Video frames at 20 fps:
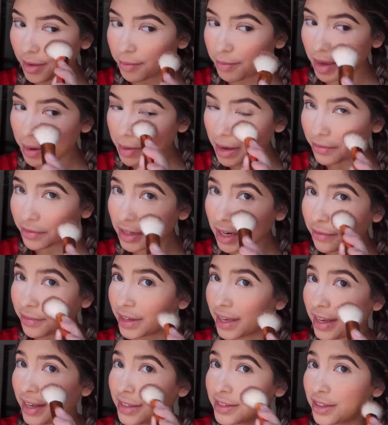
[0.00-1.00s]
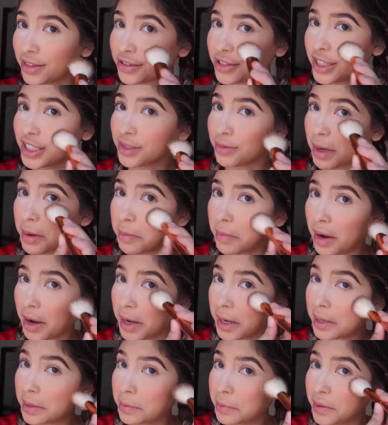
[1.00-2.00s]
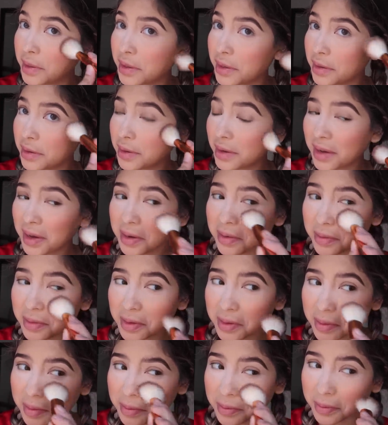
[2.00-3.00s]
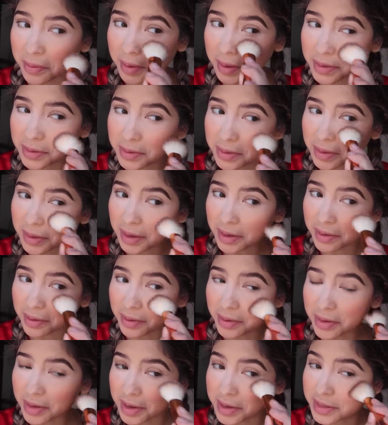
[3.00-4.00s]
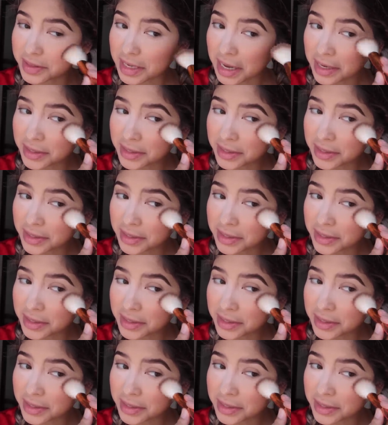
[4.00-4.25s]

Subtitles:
Maybe after I have kids, I'll change my mind, but I don't know. I don't know, you guys.